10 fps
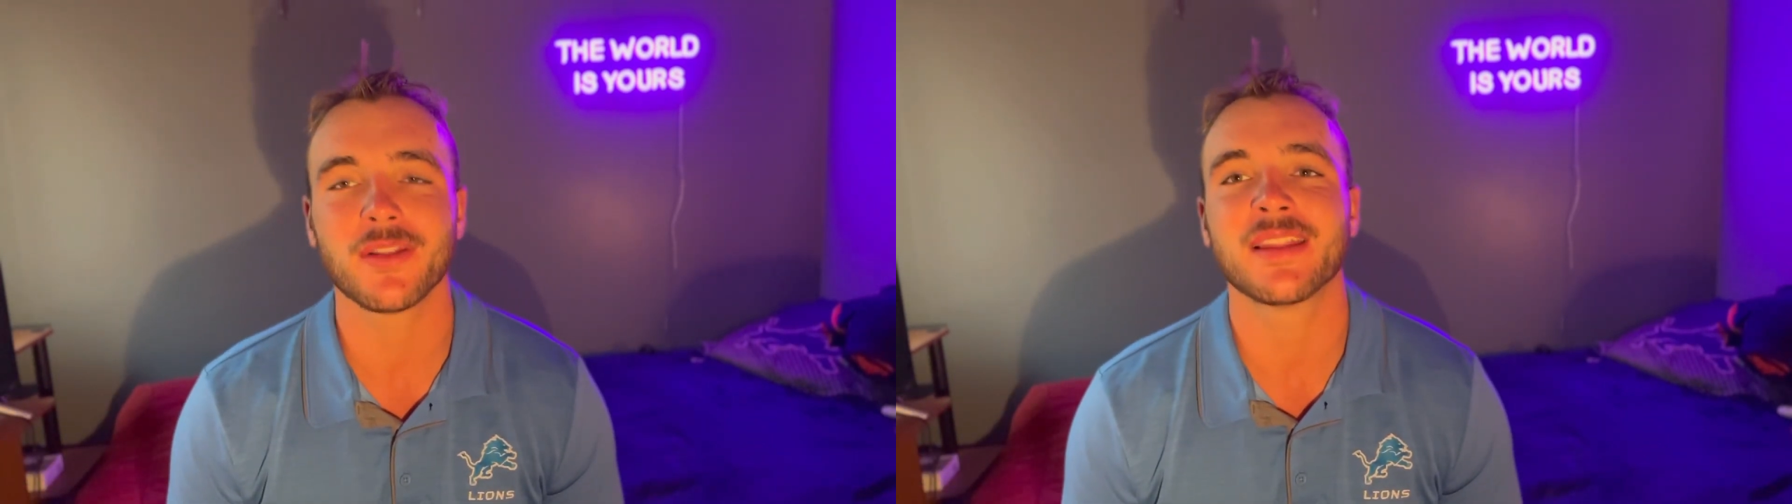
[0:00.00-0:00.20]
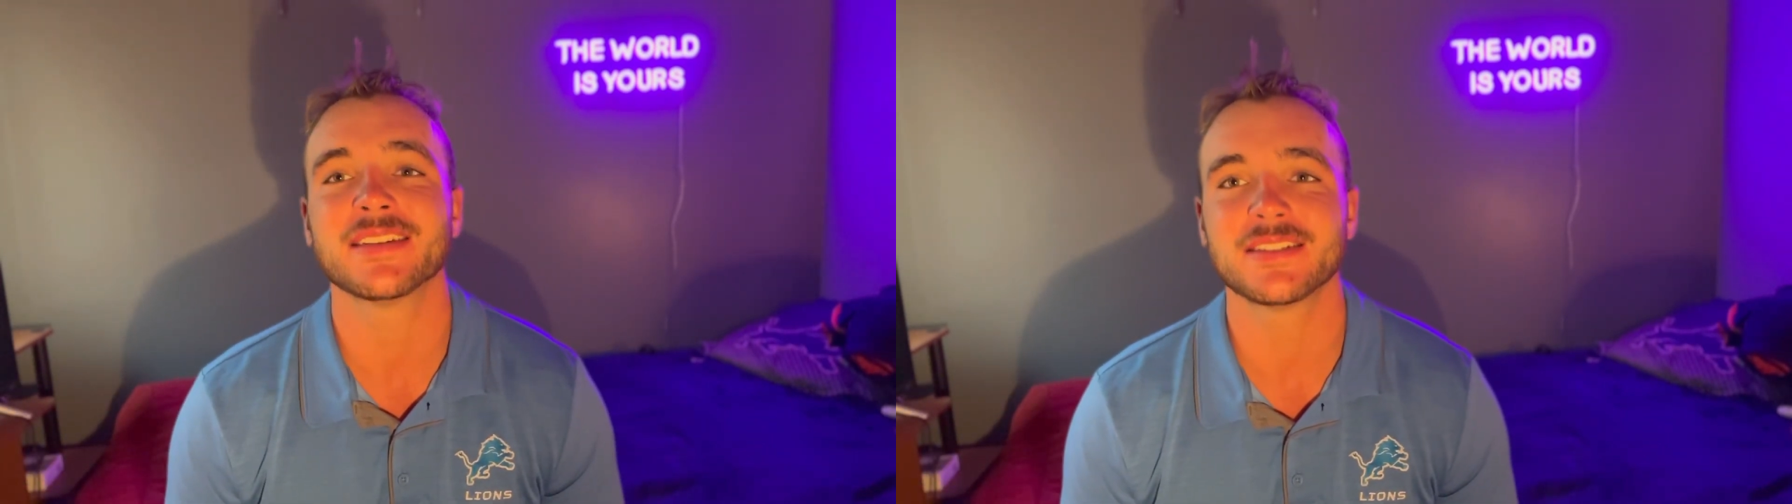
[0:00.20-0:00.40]

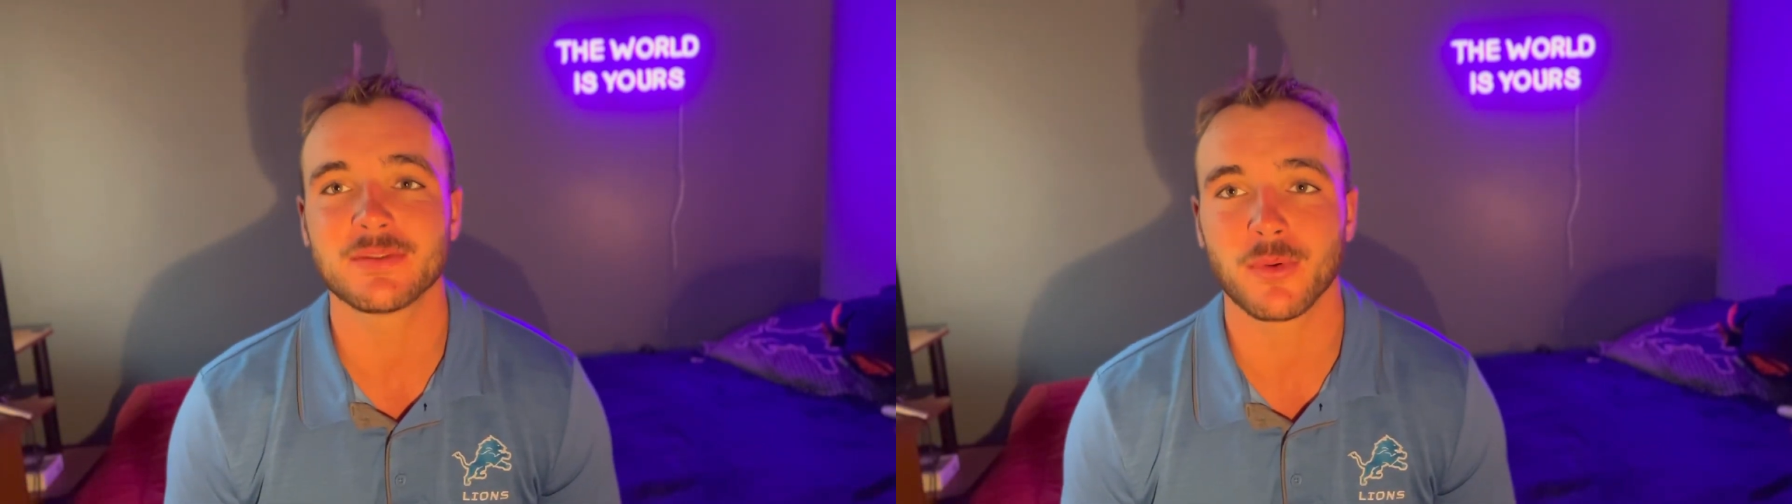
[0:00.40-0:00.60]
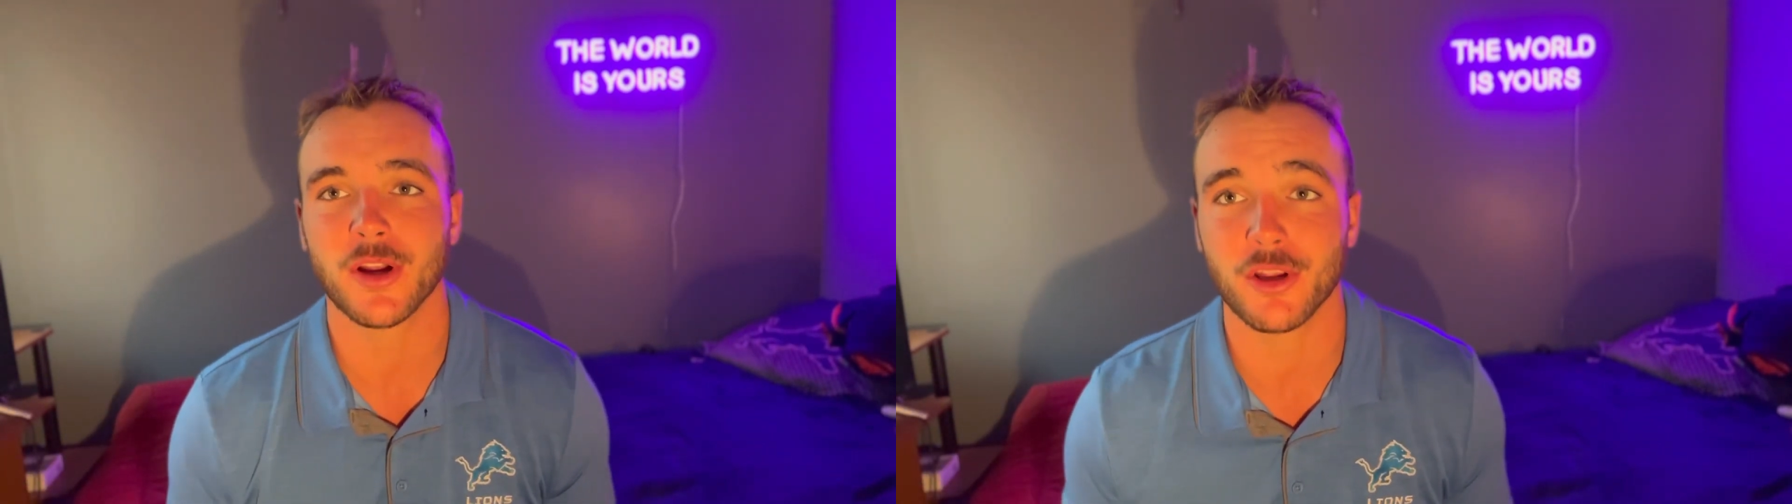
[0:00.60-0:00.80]
This is
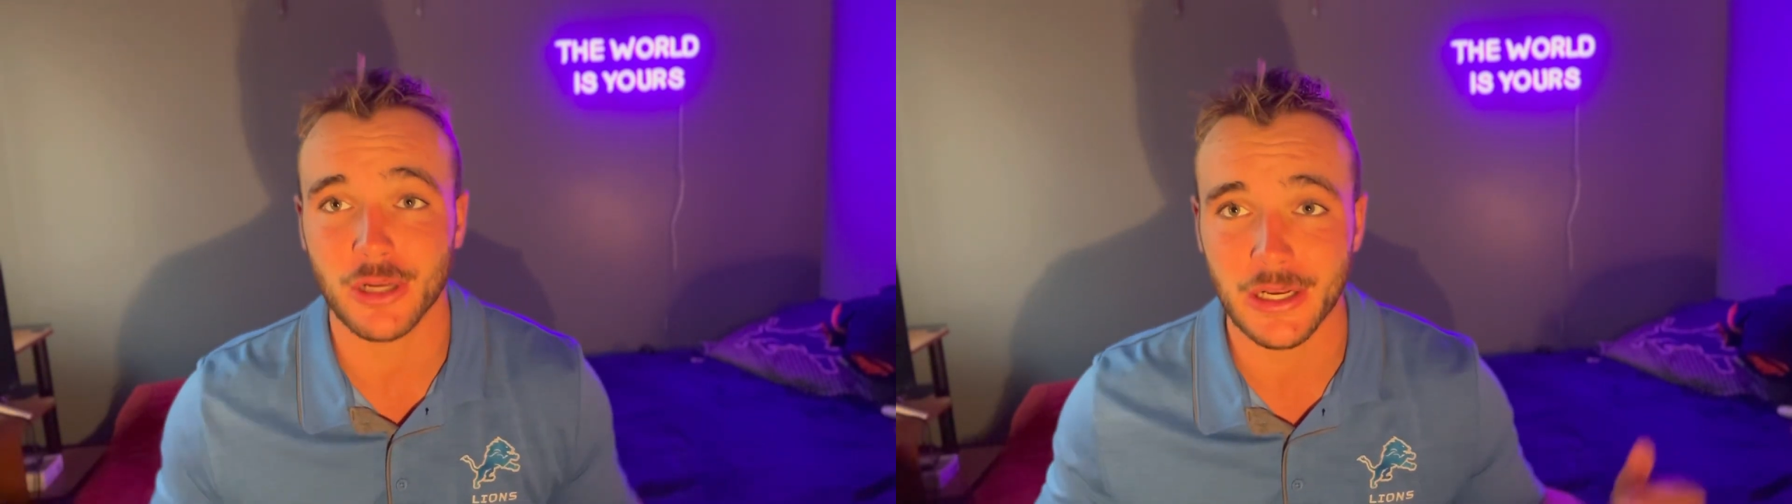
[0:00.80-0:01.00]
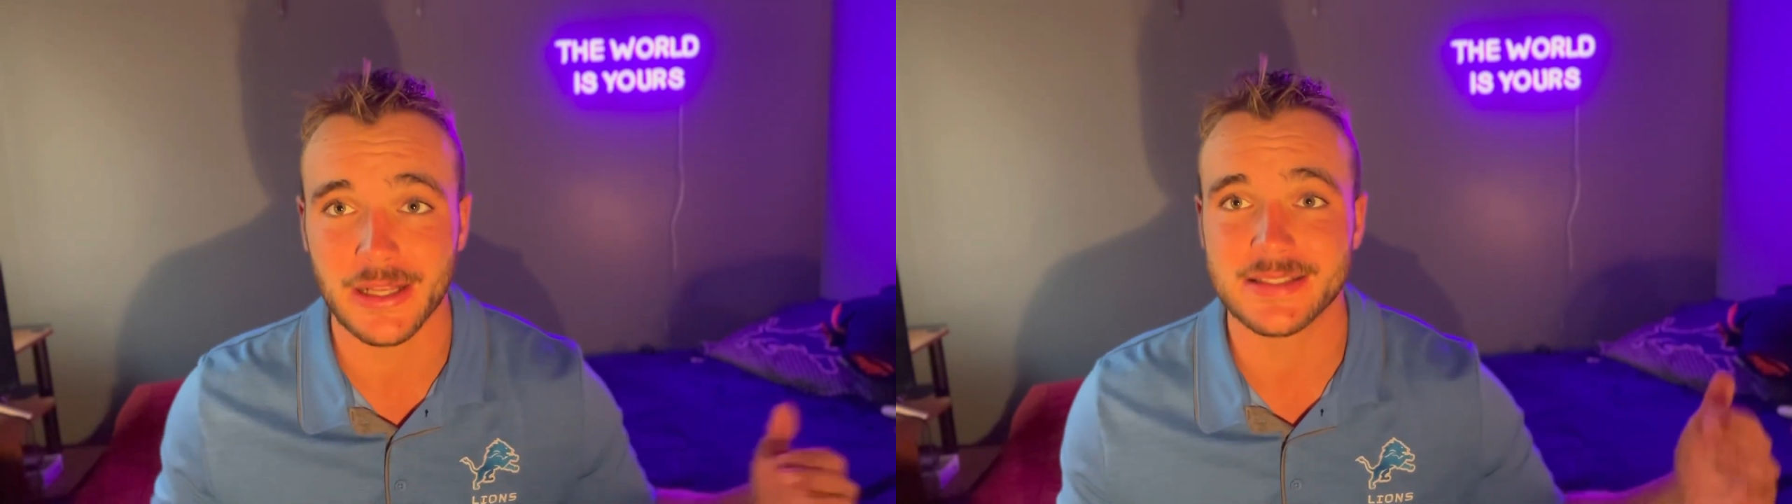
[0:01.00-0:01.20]
where you're going to